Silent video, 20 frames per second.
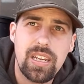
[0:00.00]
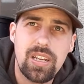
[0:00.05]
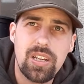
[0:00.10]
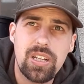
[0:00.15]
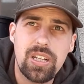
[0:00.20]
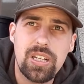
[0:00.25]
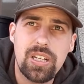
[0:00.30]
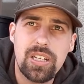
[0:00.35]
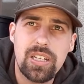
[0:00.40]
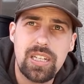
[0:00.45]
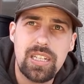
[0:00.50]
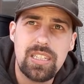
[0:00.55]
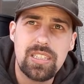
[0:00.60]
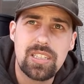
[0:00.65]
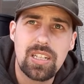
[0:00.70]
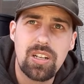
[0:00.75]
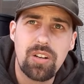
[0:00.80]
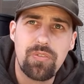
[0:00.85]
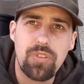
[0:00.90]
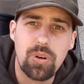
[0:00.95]
uh,
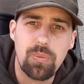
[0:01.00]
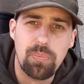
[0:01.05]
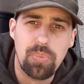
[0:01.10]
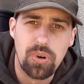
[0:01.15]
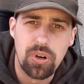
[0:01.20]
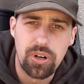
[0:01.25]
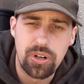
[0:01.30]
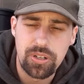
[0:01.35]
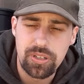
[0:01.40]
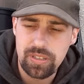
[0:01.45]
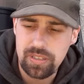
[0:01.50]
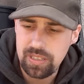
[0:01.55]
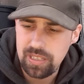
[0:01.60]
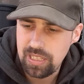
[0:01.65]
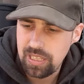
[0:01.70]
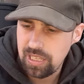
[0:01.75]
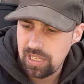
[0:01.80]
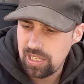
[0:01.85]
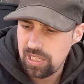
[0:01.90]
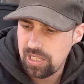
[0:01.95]
inside of your barn
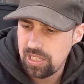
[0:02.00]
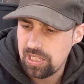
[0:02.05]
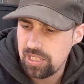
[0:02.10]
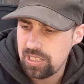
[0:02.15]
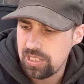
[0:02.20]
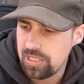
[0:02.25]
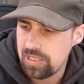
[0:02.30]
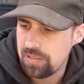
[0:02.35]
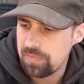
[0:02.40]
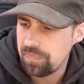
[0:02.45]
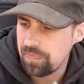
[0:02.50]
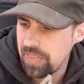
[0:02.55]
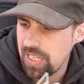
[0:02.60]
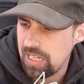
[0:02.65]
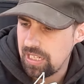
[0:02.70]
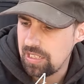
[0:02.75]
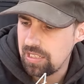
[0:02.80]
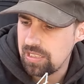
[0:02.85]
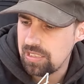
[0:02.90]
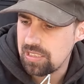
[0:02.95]
um,
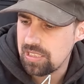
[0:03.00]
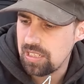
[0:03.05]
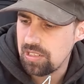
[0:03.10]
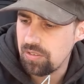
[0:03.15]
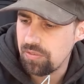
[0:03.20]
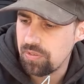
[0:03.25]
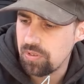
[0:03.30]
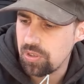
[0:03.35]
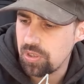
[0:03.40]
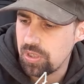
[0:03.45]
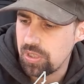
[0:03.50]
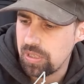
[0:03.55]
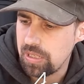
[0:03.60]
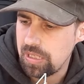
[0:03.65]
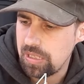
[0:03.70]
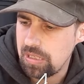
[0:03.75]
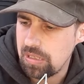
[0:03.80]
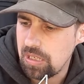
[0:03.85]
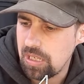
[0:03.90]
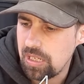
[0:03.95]
and inside of
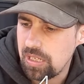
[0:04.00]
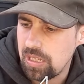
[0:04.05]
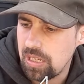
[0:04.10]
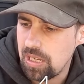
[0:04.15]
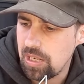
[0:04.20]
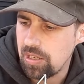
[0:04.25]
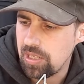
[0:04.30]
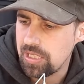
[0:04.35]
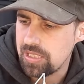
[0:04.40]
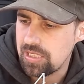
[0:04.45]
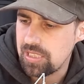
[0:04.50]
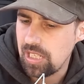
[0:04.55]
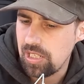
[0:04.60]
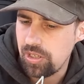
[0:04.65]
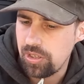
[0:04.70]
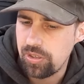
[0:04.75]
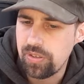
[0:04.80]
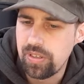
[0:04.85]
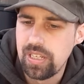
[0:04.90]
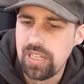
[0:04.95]
a, uh, a
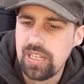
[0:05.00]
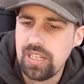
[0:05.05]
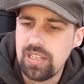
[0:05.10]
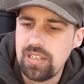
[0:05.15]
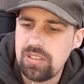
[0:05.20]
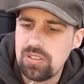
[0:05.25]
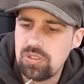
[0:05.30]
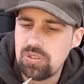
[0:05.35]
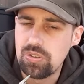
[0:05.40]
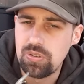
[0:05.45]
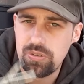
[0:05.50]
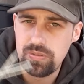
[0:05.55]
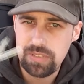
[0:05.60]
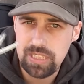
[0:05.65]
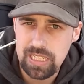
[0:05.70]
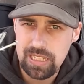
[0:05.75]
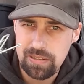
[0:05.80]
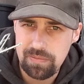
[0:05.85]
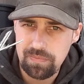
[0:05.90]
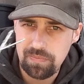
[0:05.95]
cellar. So
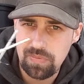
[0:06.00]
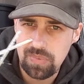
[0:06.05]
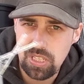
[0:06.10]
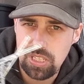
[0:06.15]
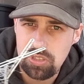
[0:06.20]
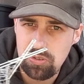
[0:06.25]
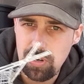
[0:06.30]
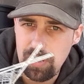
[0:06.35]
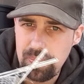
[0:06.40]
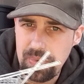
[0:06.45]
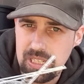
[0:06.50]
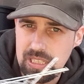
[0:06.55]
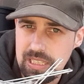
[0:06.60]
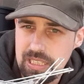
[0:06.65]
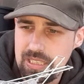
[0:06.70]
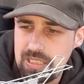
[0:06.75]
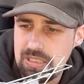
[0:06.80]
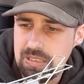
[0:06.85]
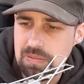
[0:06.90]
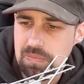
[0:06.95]
yeah, a trap like
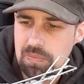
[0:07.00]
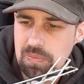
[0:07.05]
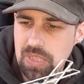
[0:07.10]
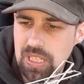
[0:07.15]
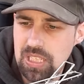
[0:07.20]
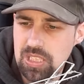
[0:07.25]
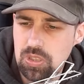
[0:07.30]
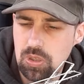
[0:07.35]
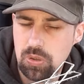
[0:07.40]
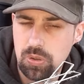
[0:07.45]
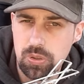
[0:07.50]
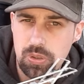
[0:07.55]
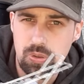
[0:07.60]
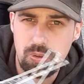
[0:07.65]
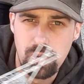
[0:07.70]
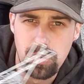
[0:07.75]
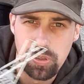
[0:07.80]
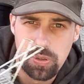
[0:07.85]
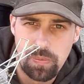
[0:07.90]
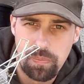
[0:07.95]
this. It's old
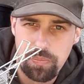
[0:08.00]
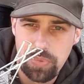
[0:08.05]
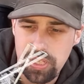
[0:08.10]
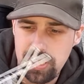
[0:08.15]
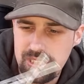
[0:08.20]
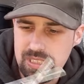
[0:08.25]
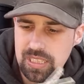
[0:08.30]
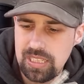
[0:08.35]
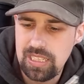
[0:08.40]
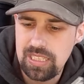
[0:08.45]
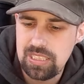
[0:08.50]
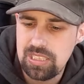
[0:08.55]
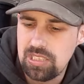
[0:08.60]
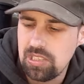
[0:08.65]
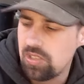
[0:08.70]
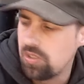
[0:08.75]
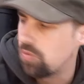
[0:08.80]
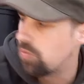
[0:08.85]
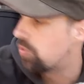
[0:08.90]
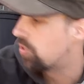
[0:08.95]
school, but it still